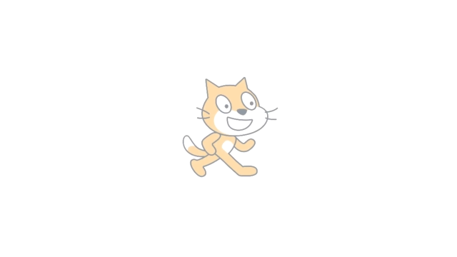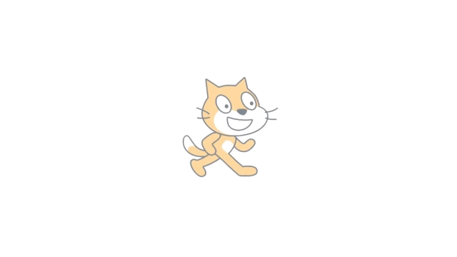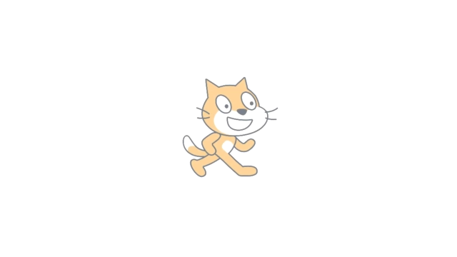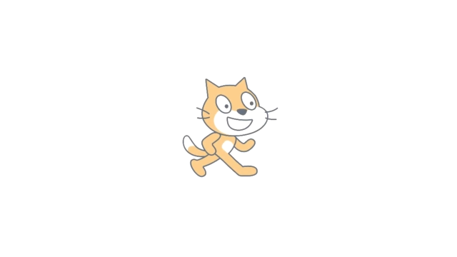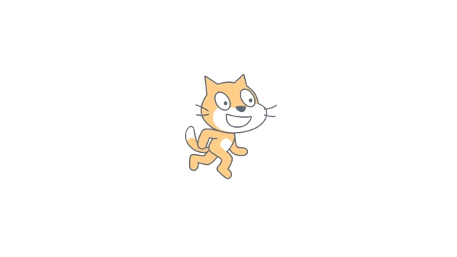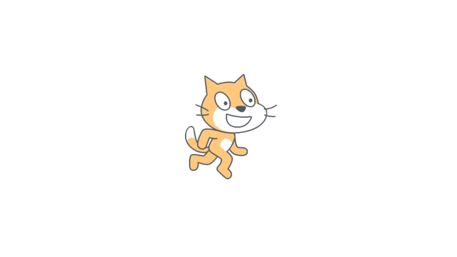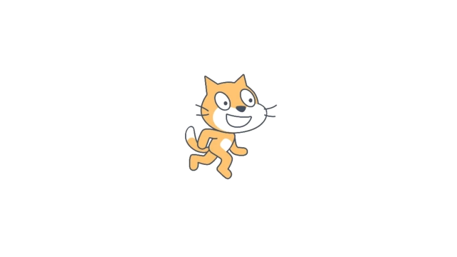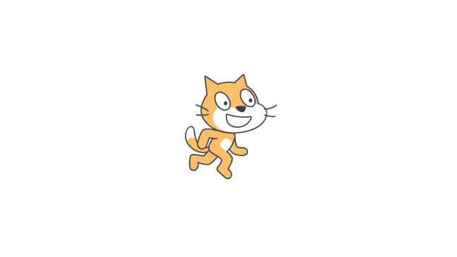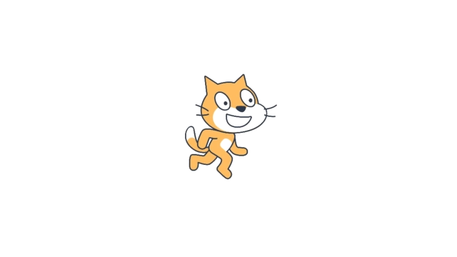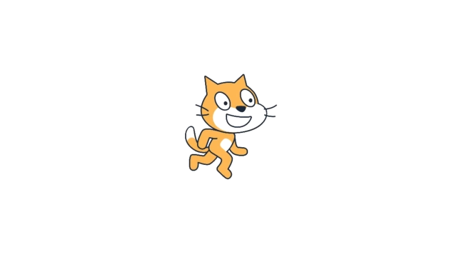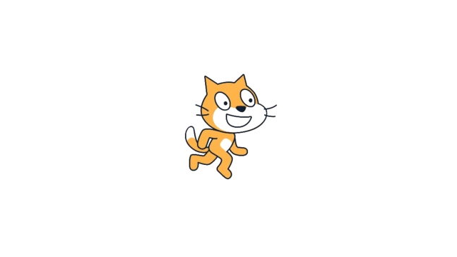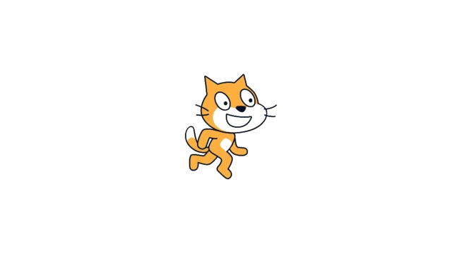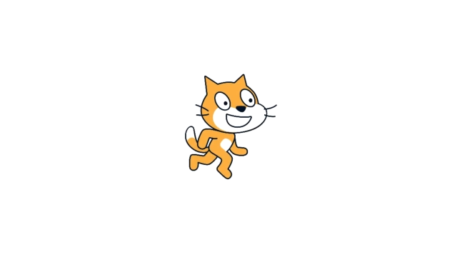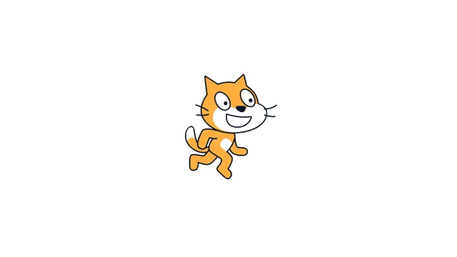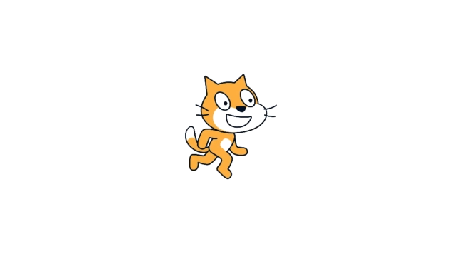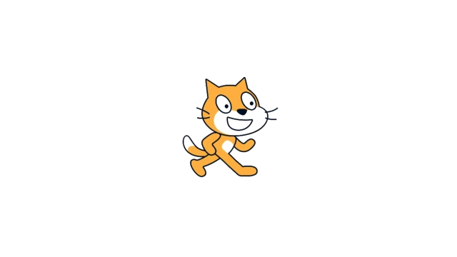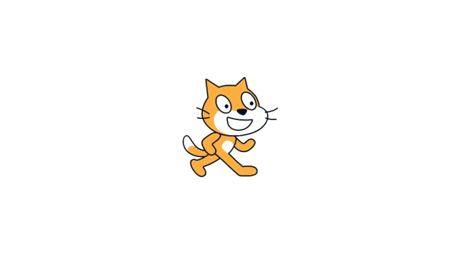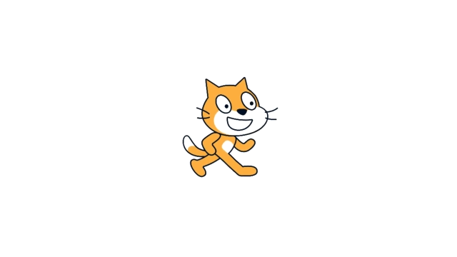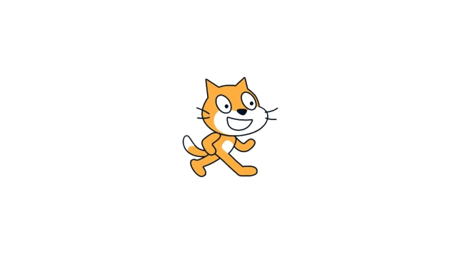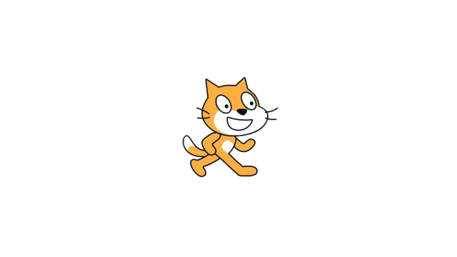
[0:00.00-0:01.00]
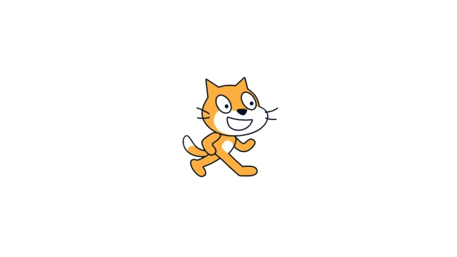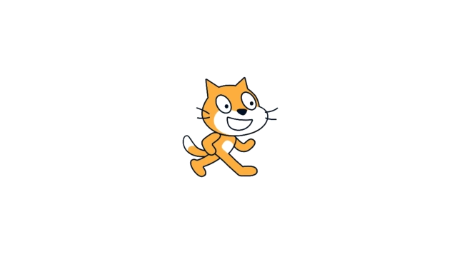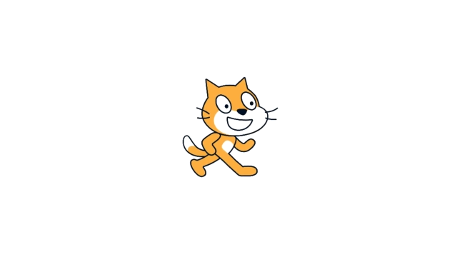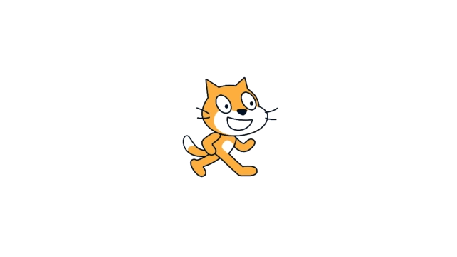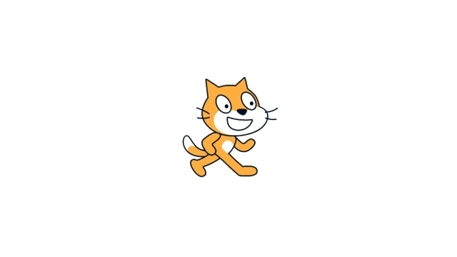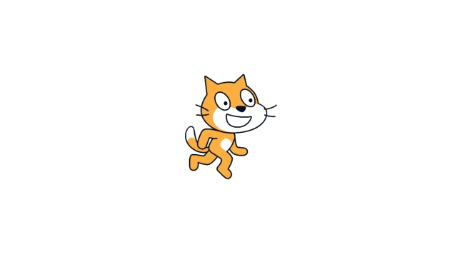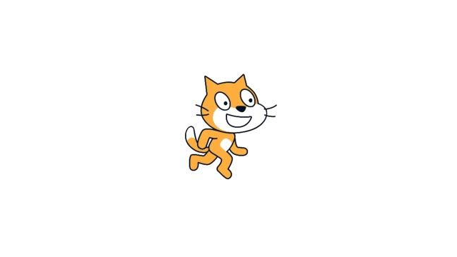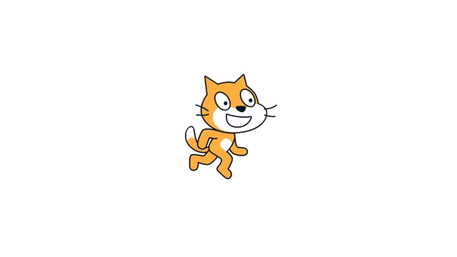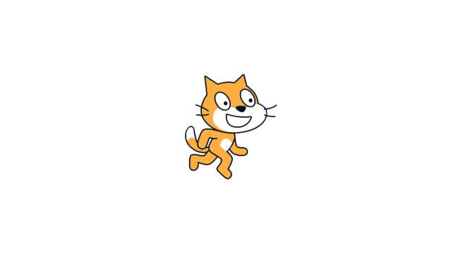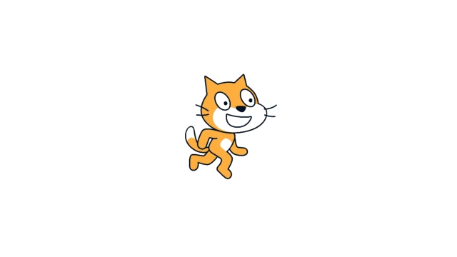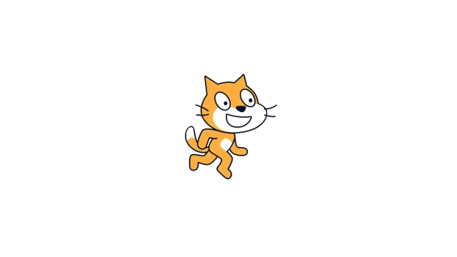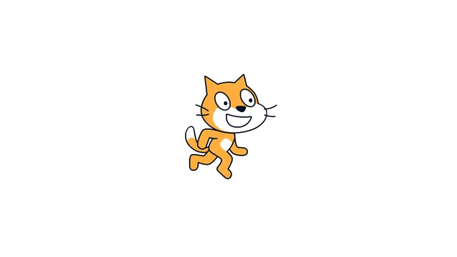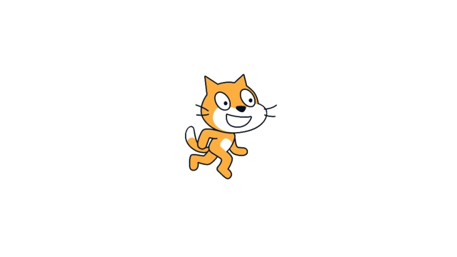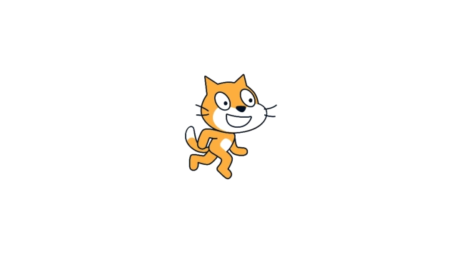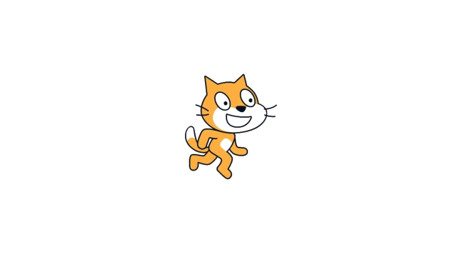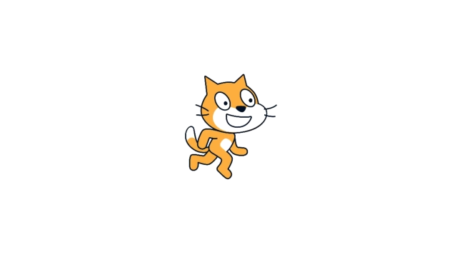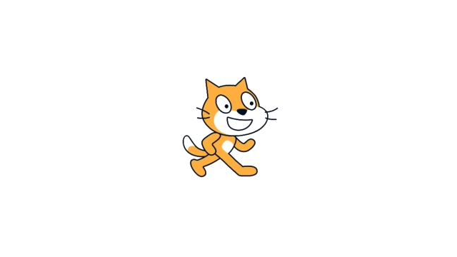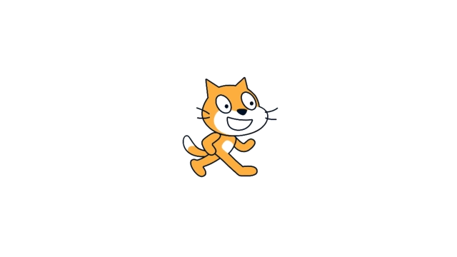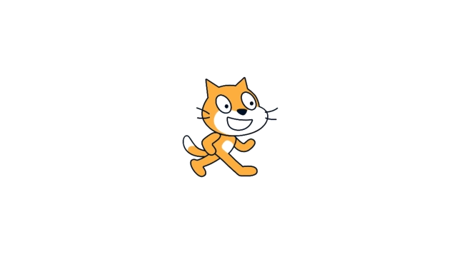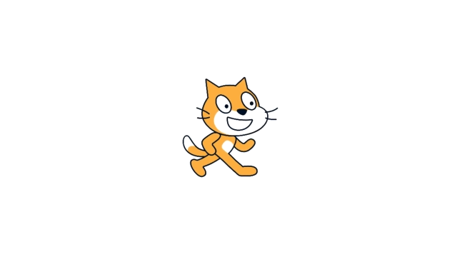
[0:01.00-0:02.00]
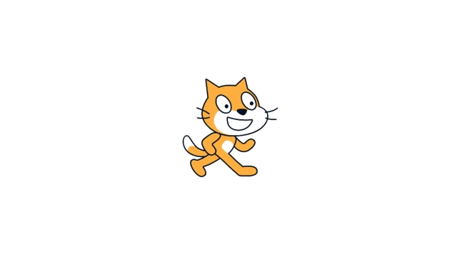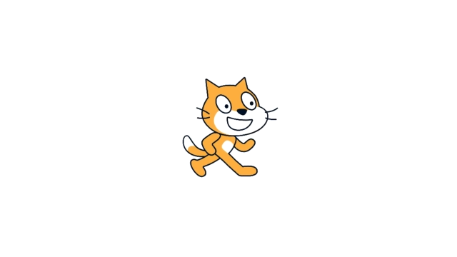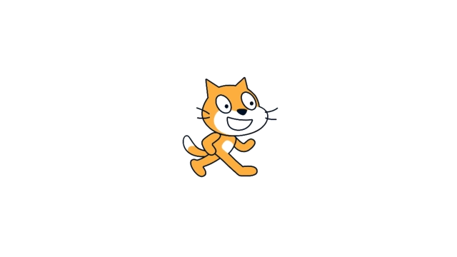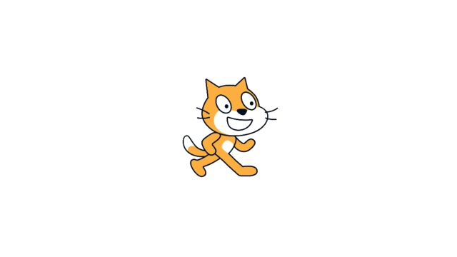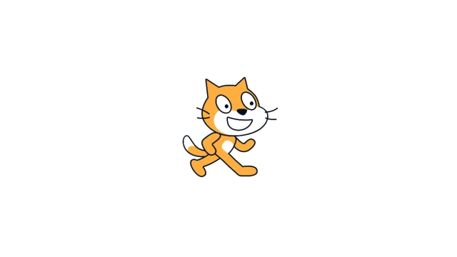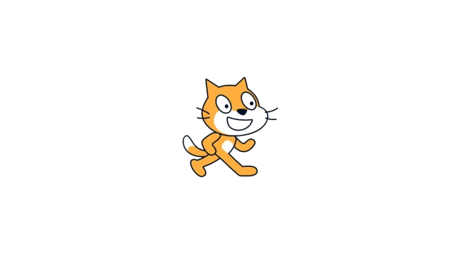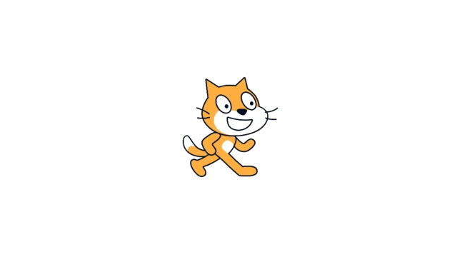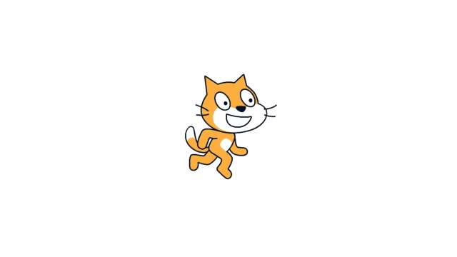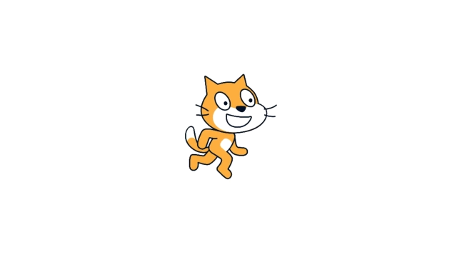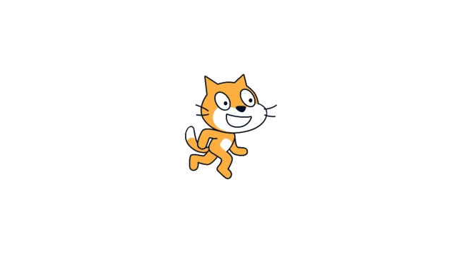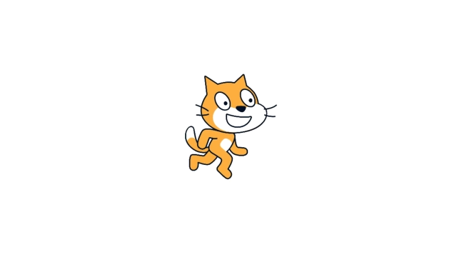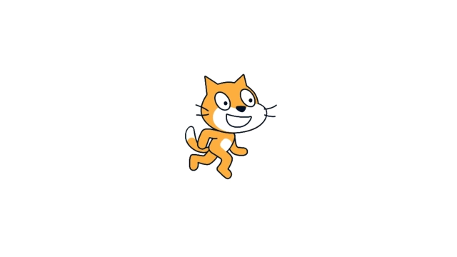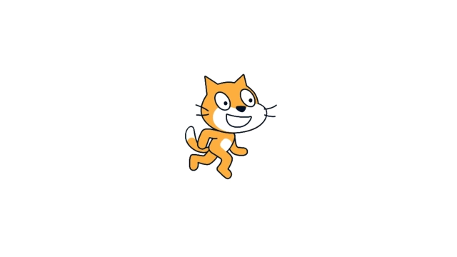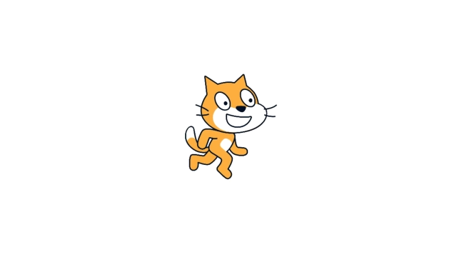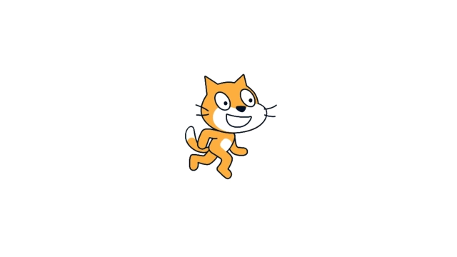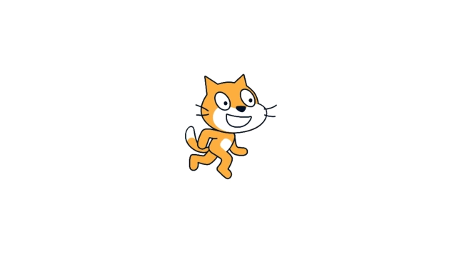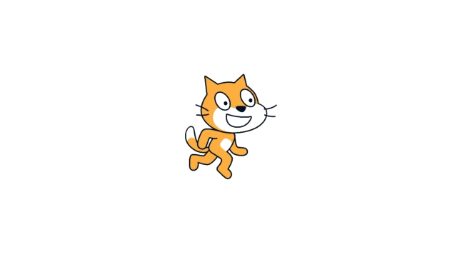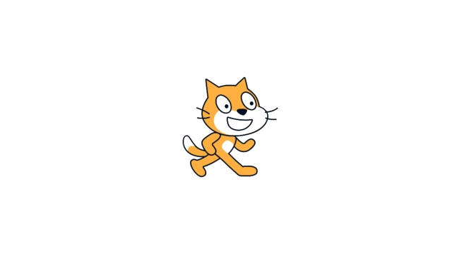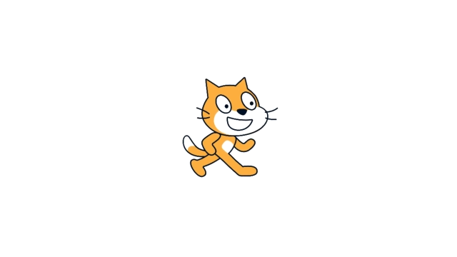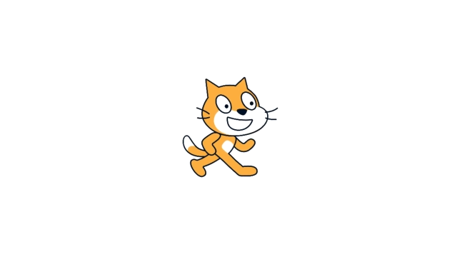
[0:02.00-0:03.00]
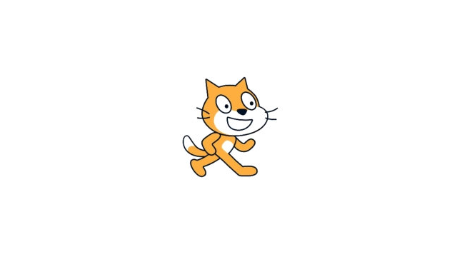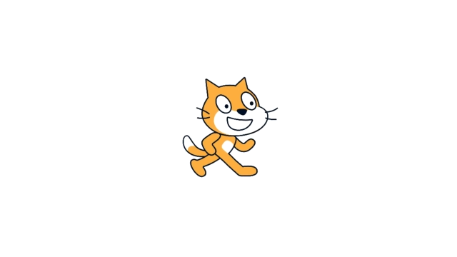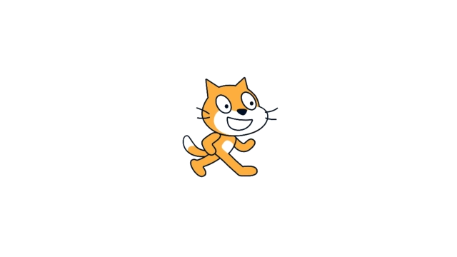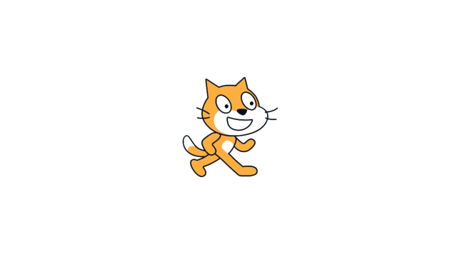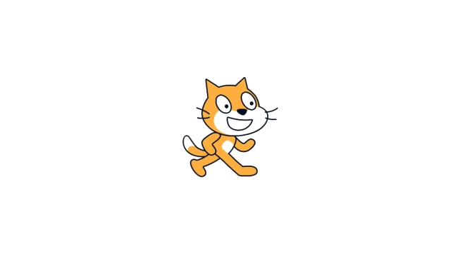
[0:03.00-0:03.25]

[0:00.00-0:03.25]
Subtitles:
(no speaker visible)